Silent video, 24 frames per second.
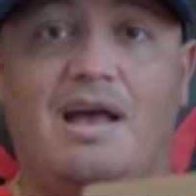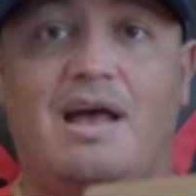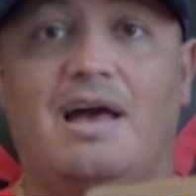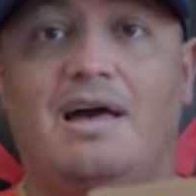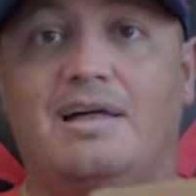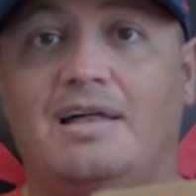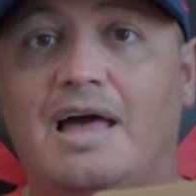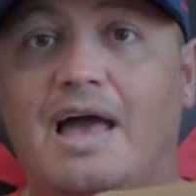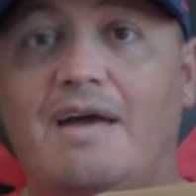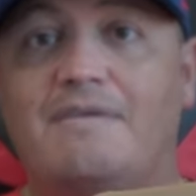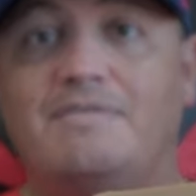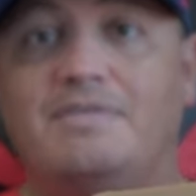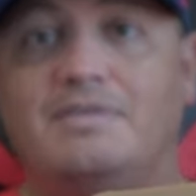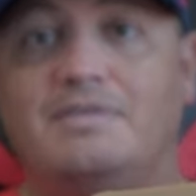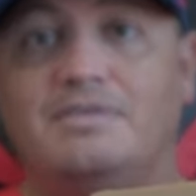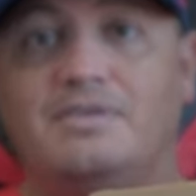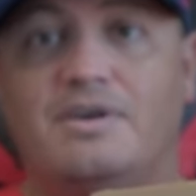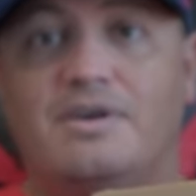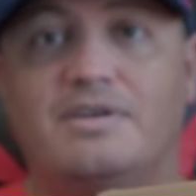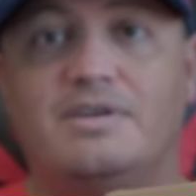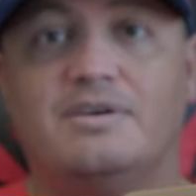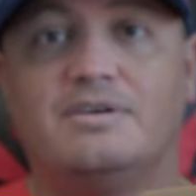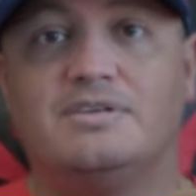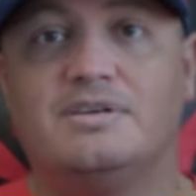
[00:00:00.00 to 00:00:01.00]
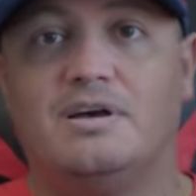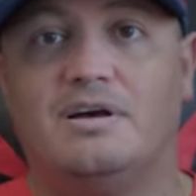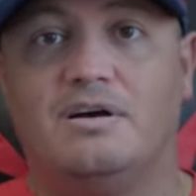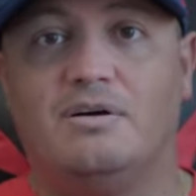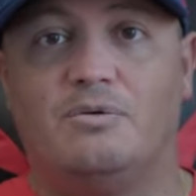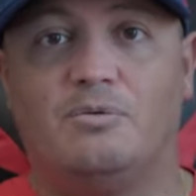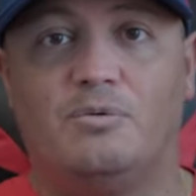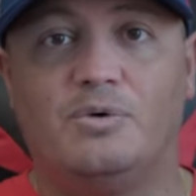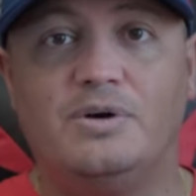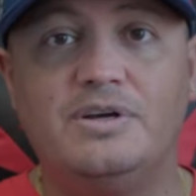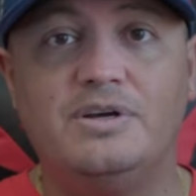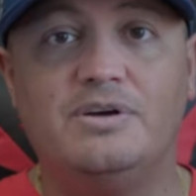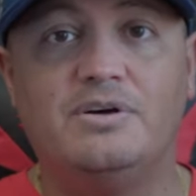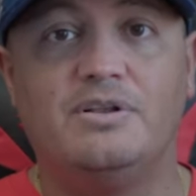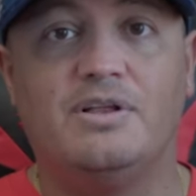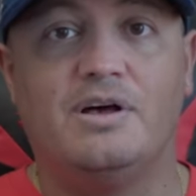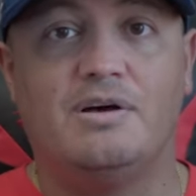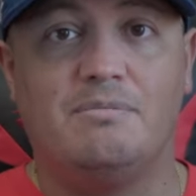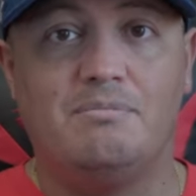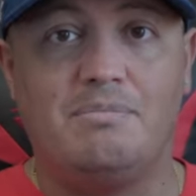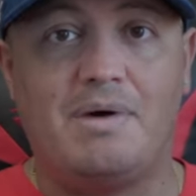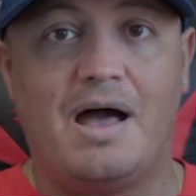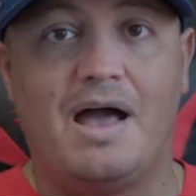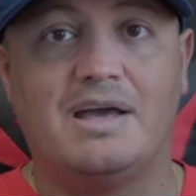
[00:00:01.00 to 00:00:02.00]
I haven't done a real
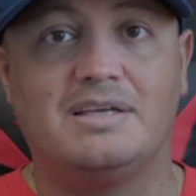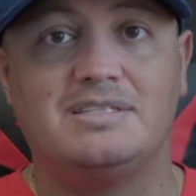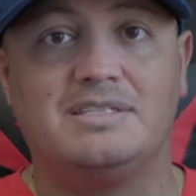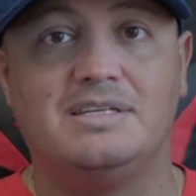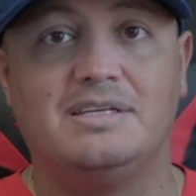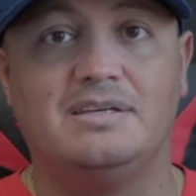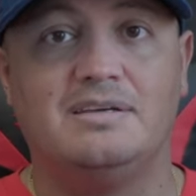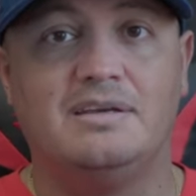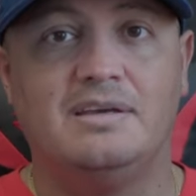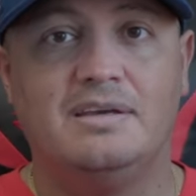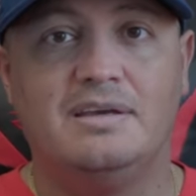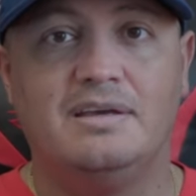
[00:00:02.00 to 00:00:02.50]
unboxing